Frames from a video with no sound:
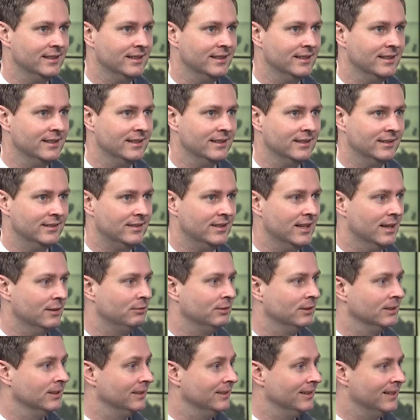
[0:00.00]
saying that it's
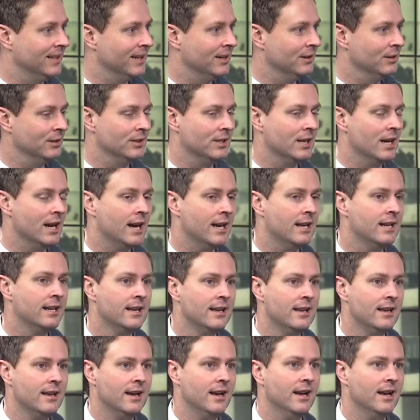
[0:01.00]
definitely there or not.